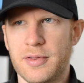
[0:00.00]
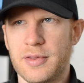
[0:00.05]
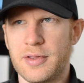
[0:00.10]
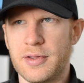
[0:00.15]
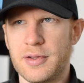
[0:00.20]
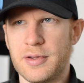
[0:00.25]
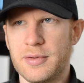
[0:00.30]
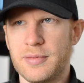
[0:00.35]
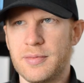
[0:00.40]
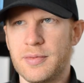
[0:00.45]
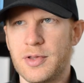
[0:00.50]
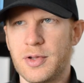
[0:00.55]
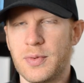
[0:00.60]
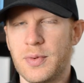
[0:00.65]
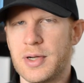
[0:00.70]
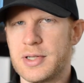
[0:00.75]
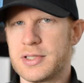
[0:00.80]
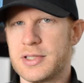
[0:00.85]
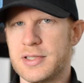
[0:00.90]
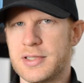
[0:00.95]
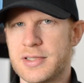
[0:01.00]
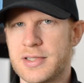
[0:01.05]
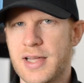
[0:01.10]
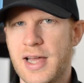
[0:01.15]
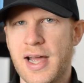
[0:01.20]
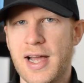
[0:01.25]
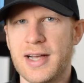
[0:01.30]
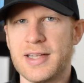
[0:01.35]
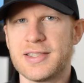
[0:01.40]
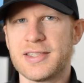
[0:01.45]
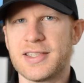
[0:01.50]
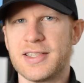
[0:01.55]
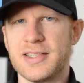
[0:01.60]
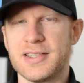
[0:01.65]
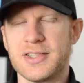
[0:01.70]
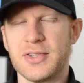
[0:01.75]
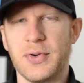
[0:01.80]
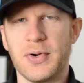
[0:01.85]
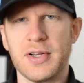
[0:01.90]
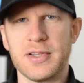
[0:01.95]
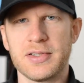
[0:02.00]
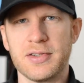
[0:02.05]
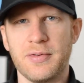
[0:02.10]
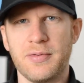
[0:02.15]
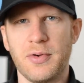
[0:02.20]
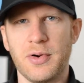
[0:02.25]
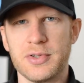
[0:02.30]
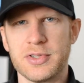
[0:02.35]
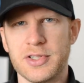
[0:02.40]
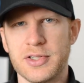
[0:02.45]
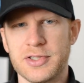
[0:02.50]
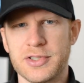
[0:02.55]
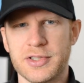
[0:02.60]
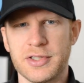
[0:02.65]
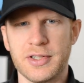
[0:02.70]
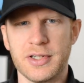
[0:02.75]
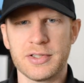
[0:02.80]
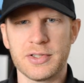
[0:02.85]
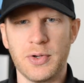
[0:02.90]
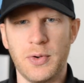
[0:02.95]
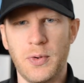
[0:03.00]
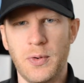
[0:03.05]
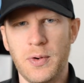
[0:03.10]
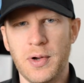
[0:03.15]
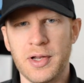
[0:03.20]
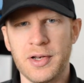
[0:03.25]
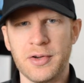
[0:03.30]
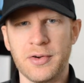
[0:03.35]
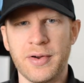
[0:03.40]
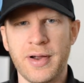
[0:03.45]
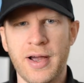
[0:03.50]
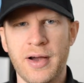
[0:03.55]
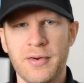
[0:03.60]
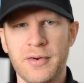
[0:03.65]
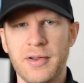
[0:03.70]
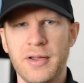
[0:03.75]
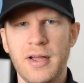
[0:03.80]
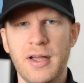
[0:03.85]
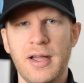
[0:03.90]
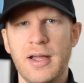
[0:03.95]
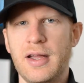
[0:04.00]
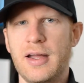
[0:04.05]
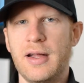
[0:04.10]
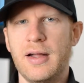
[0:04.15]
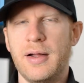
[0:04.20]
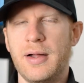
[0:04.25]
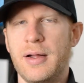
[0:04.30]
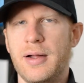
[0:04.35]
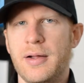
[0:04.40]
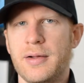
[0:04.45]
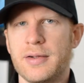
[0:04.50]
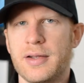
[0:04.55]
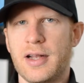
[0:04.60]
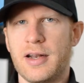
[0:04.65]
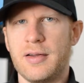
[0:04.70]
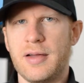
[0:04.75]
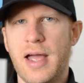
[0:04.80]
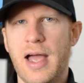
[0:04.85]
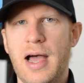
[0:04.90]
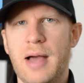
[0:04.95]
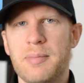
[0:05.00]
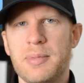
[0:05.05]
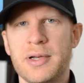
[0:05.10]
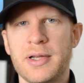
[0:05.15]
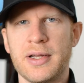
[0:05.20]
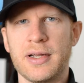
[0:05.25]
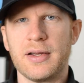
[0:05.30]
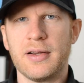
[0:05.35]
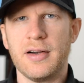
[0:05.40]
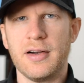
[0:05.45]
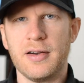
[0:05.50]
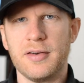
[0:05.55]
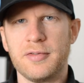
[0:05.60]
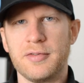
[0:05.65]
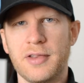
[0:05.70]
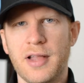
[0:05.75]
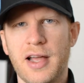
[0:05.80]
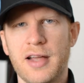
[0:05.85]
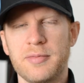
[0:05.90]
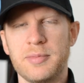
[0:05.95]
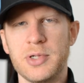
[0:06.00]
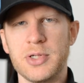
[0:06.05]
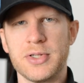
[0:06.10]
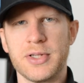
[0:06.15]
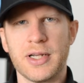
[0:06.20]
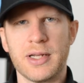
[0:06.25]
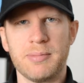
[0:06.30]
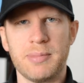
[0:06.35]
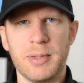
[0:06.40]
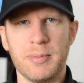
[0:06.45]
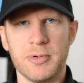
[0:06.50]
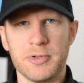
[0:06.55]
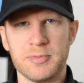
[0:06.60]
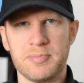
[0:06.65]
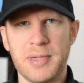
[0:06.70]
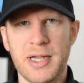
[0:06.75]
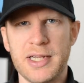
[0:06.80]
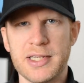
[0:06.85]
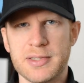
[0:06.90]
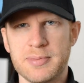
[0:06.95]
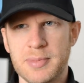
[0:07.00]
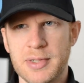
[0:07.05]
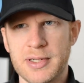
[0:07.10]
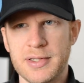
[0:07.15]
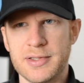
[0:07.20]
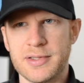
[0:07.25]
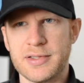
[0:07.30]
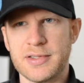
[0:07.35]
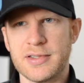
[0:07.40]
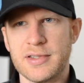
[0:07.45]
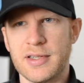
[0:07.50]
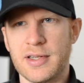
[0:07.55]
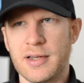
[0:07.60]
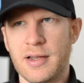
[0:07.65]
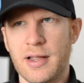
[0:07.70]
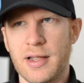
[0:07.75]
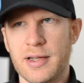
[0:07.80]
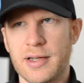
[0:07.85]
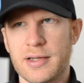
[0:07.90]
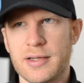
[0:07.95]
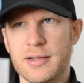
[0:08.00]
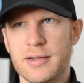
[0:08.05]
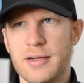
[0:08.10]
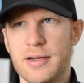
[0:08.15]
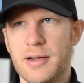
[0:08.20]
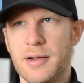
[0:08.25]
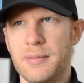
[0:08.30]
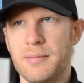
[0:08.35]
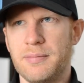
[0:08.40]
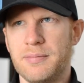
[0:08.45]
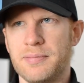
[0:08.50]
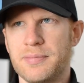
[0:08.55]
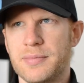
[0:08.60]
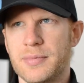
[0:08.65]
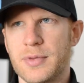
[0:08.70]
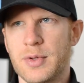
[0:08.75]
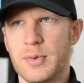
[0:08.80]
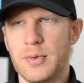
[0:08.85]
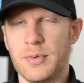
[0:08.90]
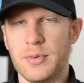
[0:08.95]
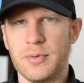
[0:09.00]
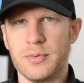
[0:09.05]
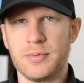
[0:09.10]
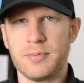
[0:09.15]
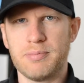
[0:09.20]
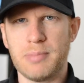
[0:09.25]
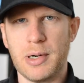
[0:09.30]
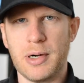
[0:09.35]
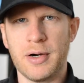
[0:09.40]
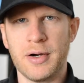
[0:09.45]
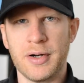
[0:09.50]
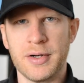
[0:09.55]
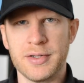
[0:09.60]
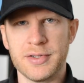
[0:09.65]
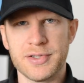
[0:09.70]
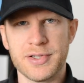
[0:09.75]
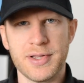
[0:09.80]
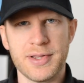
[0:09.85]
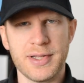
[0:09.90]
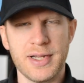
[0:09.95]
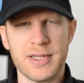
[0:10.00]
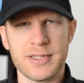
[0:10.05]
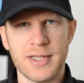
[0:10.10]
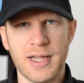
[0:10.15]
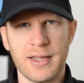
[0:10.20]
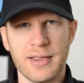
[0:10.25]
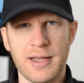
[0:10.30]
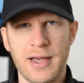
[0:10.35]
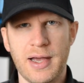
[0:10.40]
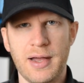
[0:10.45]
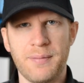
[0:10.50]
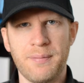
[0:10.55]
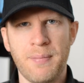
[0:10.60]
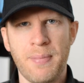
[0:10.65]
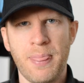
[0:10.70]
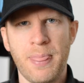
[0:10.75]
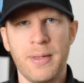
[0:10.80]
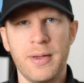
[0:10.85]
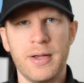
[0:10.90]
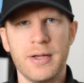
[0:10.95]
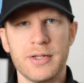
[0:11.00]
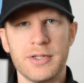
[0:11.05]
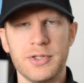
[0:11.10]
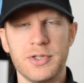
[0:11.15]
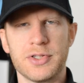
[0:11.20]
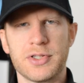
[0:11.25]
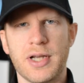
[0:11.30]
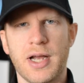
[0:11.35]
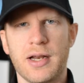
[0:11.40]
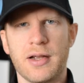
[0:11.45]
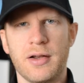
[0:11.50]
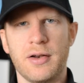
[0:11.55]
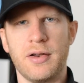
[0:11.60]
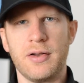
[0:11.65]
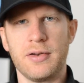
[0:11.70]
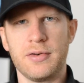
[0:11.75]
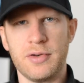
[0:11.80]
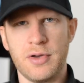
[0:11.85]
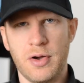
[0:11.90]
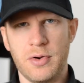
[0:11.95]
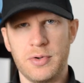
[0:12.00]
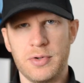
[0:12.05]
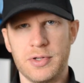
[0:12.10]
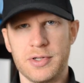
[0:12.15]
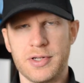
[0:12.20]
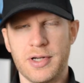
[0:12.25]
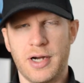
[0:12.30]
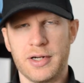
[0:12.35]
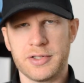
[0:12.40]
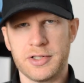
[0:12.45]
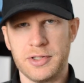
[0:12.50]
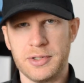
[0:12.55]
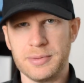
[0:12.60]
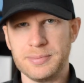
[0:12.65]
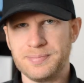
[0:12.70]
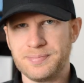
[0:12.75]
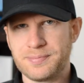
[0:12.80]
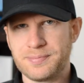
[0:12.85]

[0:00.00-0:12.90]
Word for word: the, the questions to ask and so on and so forth. So there's, there's a whole underground kind of happening of live music in people's basements, in like um, old barns and things like that. You just got to know who to talk to